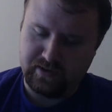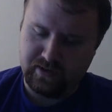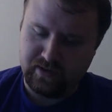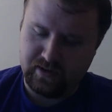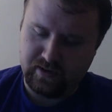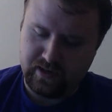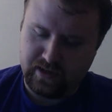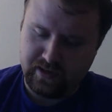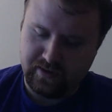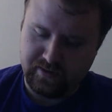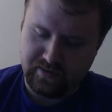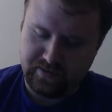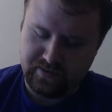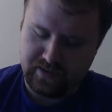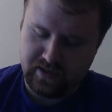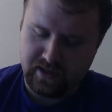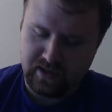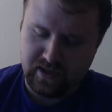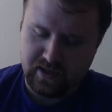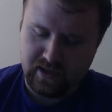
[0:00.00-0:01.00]
Okay, let's
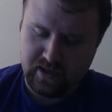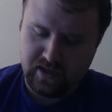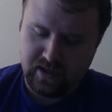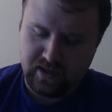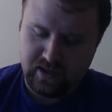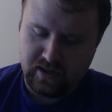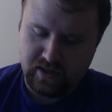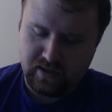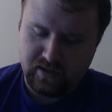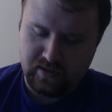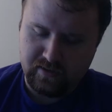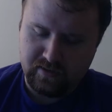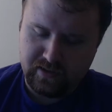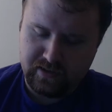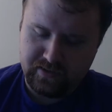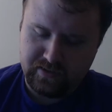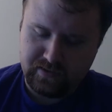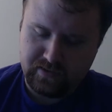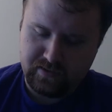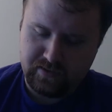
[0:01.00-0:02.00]
see.
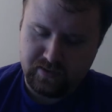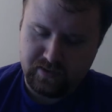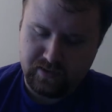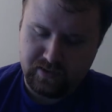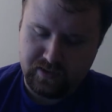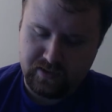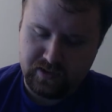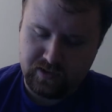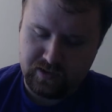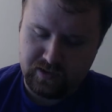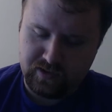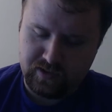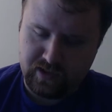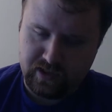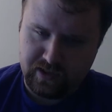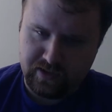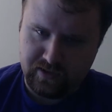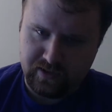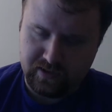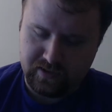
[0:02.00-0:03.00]
Let's just try
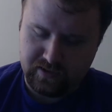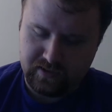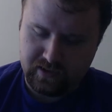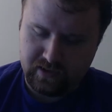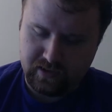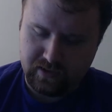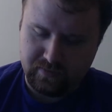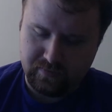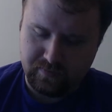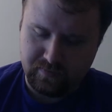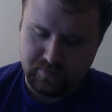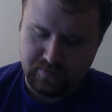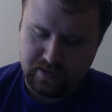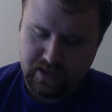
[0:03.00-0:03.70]
drawing some.